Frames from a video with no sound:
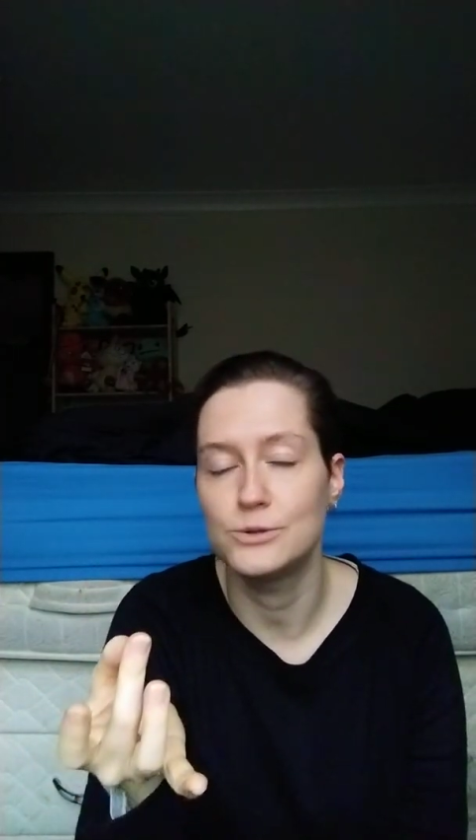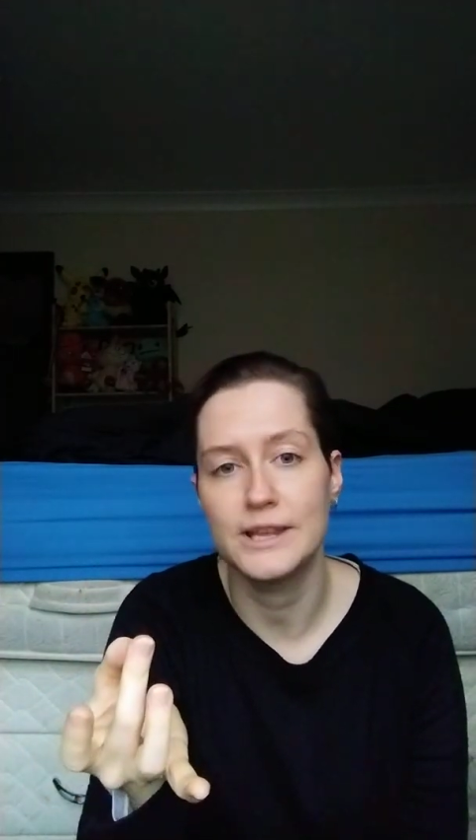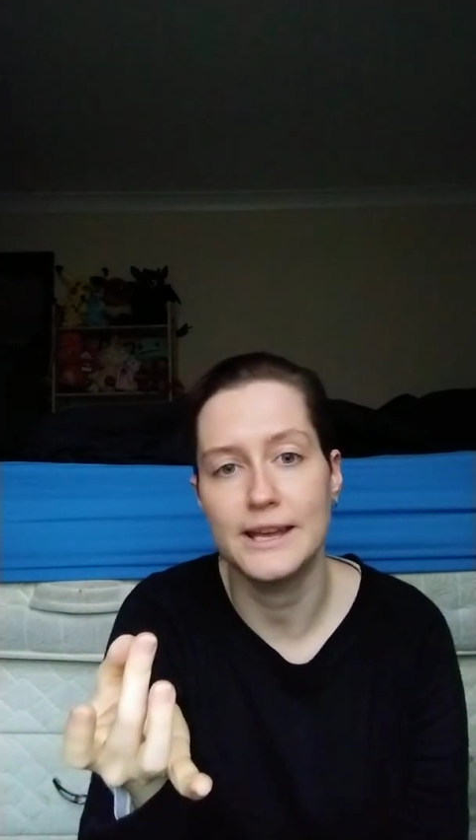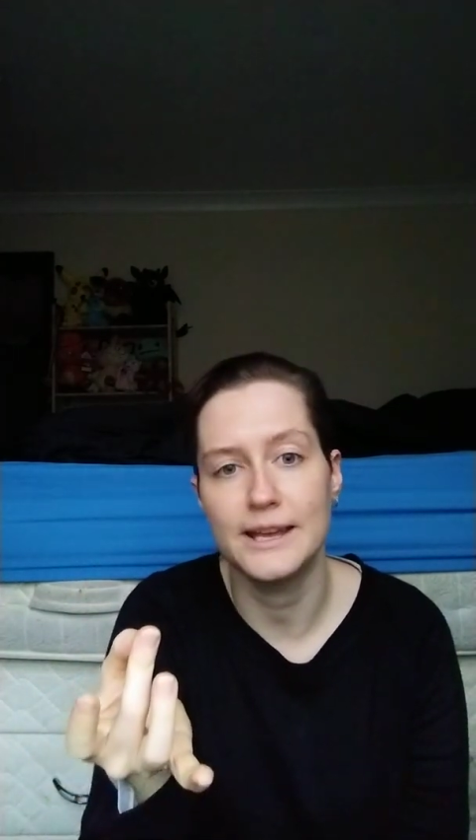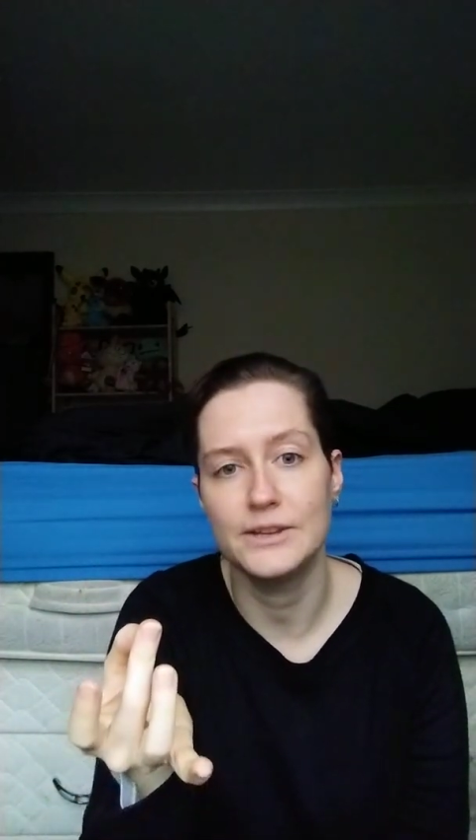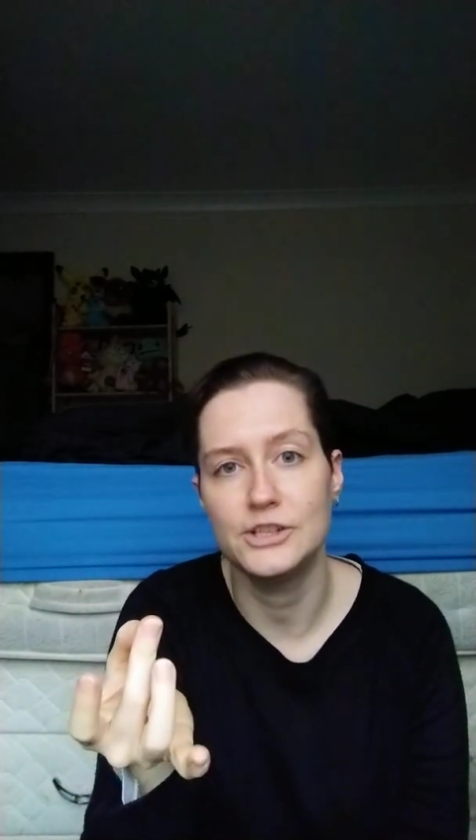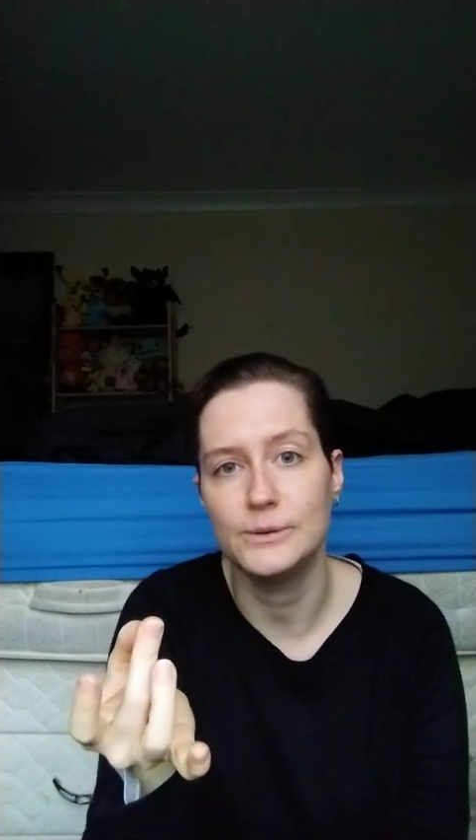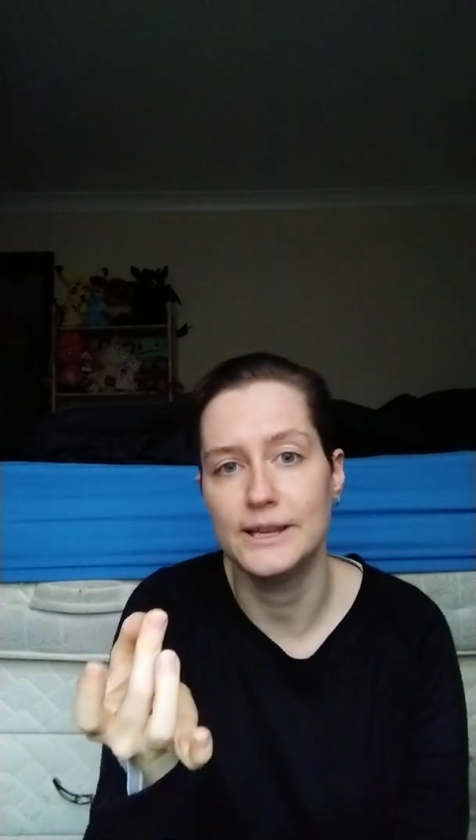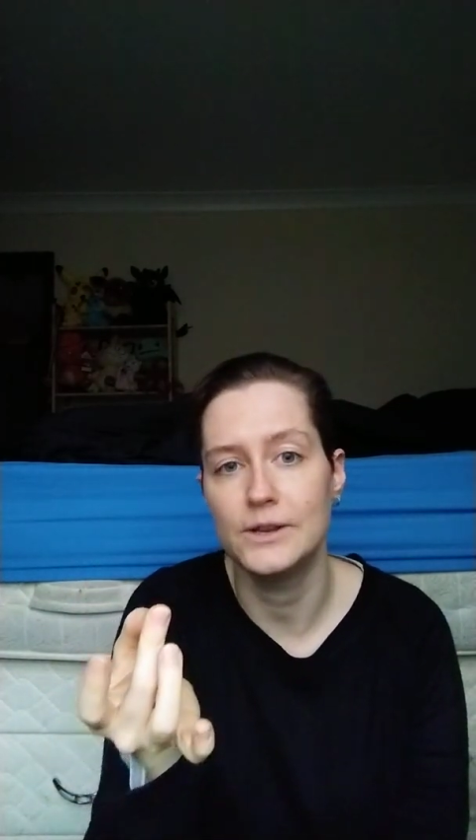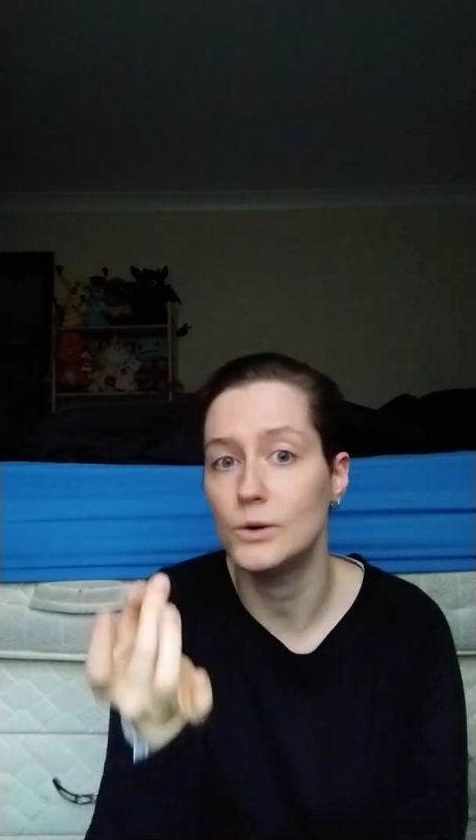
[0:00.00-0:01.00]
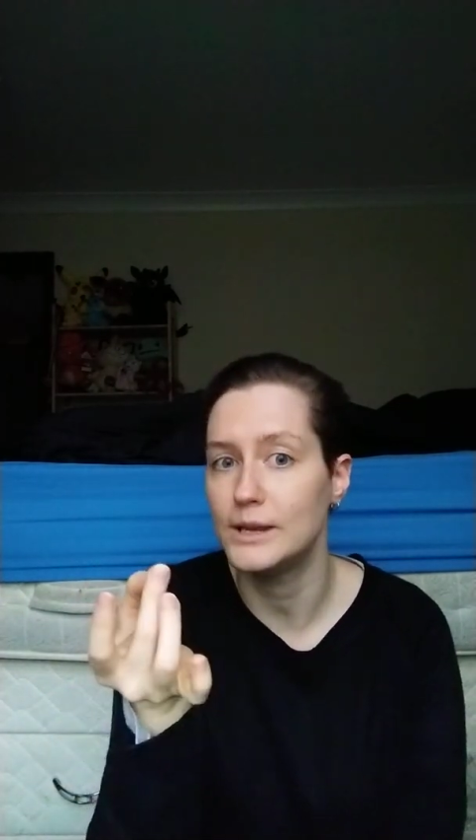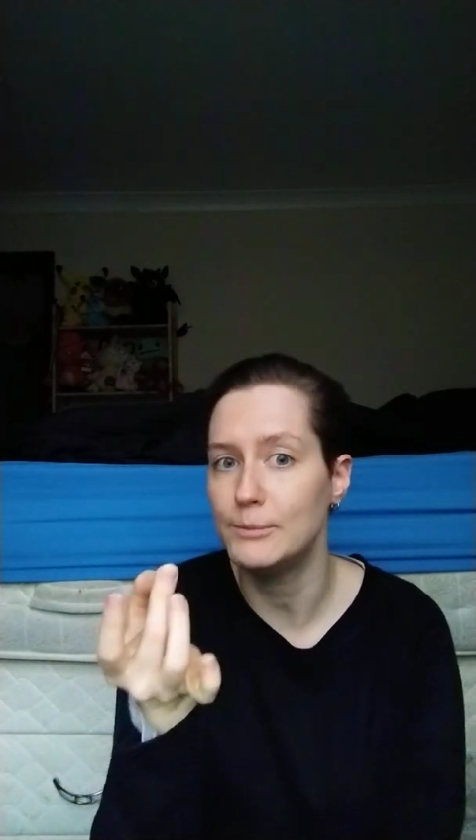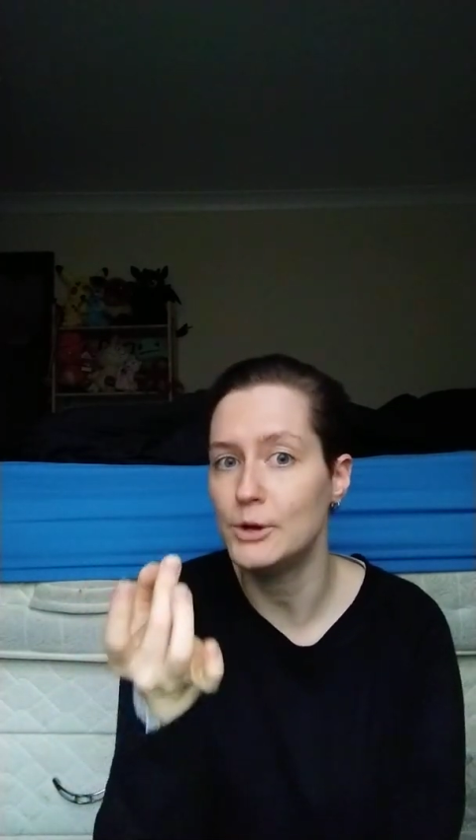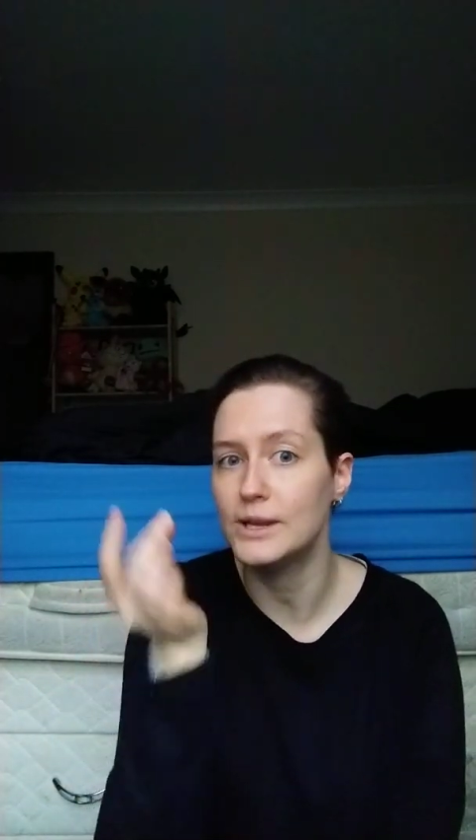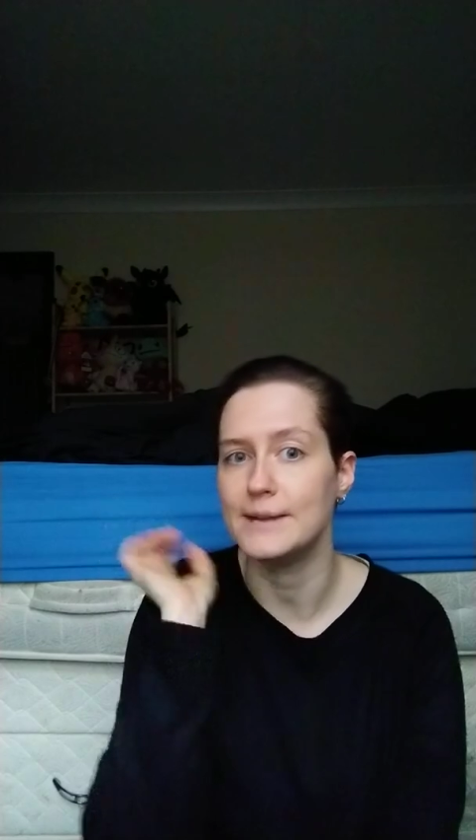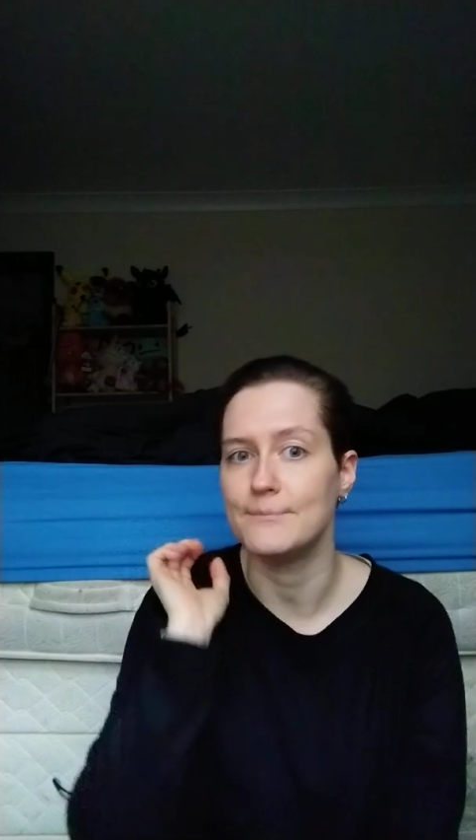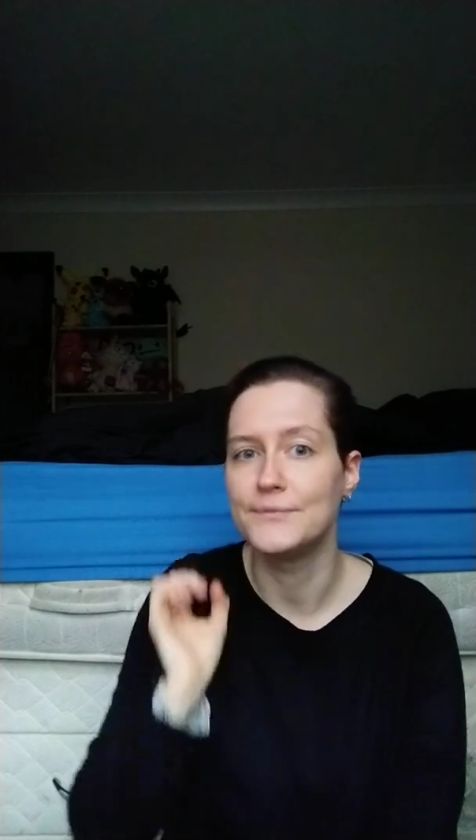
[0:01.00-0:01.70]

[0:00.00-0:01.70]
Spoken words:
there doing Oogie Boogie.